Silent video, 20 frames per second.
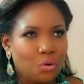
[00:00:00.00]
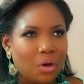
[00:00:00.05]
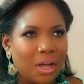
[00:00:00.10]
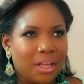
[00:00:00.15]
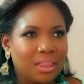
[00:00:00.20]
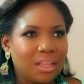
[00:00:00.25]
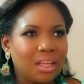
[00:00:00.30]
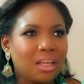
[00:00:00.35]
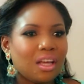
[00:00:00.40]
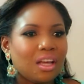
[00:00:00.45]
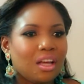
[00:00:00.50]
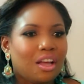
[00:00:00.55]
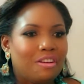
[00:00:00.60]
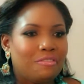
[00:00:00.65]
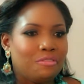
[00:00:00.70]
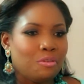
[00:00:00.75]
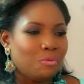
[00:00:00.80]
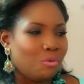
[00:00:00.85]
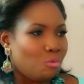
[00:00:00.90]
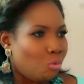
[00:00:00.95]
So I think
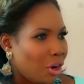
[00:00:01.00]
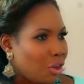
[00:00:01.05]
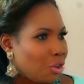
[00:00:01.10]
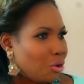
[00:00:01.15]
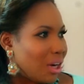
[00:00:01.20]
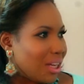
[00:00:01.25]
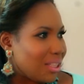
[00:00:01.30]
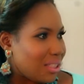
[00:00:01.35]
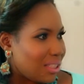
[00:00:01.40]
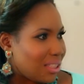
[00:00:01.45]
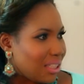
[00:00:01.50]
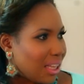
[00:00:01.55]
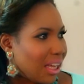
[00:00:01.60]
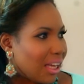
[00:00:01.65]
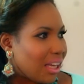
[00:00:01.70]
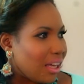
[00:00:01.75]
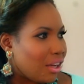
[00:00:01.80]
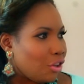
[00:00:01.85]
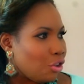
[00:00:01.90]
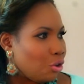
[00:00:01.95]
from what you guys are
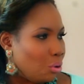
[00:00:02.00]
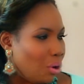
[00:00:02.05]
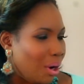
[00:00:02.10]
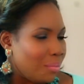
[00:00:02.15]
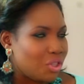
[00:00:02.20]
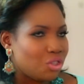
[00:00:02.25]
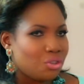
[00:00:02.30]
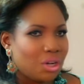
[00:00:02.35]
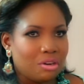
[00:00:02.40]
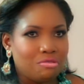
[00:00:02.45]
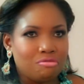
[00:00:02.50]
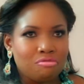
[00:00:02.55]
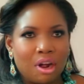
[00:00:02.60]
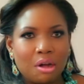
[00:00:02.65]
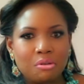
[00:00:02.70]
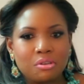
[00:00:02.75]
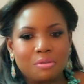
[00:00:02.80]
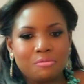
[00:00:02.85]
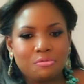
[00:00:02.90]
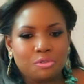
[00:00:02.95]
saying, you know, I'm just trying
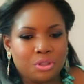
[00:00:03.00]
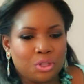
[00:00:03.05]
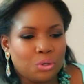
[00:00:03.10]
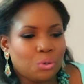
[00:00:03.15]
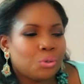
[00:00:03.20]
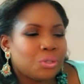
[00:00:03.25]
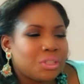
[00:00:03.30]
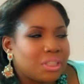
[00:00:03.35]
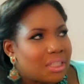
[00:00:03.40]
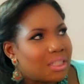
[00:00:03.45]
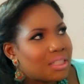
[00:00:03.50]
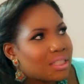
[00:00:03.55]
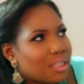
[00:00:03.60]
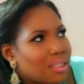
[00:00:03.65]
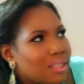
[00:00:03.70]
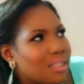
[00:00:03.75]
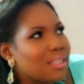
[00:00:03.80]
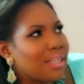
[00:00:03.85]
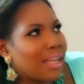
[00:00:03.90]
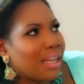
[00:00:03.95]
to round up for the
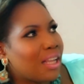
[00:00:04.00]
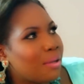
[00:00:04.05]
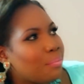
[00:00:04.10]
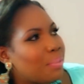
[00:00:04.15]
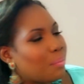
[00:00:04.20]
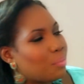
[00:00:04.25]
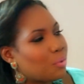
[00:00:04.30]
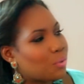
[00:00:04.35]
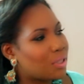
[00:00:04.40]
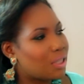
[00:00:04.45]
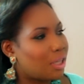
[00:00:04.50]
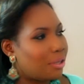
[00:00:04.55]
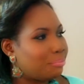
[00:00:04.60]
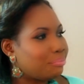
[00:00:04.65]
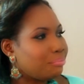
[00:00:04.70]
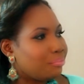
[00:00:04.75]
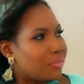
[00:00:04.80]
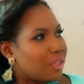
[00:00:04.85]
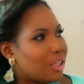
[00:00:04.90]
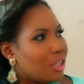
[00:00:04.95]
audience and just getting people
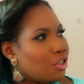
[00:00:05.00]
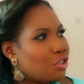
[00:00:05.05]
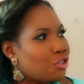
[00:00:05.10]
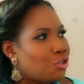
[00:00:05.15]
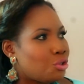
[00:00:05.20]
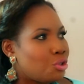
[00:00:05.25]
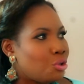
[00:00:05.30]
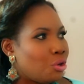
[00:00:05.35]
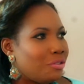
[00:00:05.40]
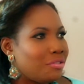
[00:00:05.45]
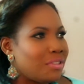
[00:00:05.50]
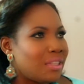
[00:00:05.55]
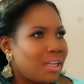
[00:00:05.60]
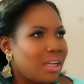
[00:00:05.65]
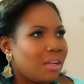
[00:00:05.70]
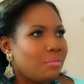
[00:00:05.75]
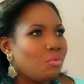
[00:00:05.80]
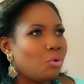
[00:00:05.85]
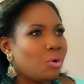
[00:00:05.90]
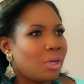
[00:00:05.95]
to sort of
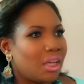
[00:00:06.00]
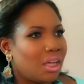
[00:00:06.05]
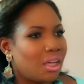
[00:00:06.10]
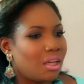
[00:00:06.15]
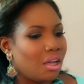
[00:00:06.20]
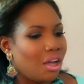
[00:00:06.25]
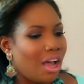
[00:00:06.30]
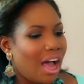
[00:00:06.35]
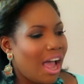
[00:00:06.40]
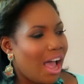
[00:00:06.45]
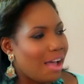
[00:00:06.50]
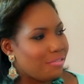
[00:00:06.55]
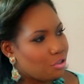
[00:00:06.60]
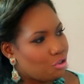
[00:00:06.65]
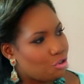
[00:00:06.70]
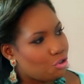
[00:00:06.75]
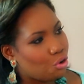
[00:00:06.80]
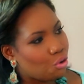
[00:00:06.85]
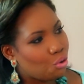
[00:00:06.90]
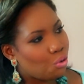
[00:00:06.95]
say, okay, I
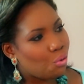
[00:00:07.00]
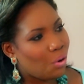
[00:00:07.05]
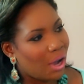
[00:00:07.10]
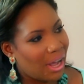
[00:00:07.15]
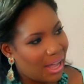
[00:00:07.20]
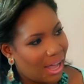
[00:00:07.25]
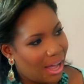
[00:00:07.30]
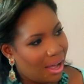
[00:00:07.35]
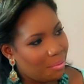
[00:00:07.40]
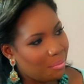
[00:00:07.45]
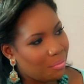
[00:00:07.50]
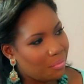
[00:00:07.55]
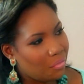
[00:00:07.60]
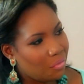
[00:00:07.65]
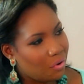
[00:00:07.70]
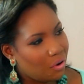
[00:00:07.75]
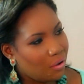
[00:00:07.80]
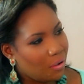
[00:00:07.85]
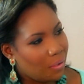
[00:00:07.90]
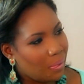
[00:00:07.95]
have to know who I am,
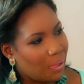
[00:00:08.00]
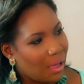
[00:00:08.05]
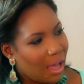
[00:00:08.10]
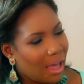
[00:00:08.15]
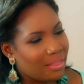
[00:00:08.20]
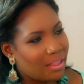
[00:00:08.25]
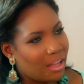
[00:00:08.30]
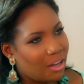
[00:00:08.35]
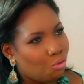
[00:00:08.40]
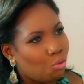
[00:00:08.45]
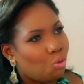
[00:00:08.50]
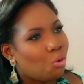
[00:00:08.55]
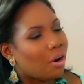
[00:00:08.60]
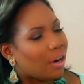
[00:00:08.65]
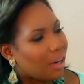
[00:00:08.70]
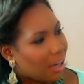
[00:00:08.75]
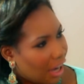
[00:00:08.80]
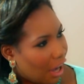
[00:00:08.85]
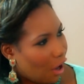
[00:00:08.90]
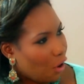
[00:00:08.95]
and then
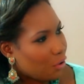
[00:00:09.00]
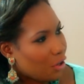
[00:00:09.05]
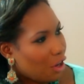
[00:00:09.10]
work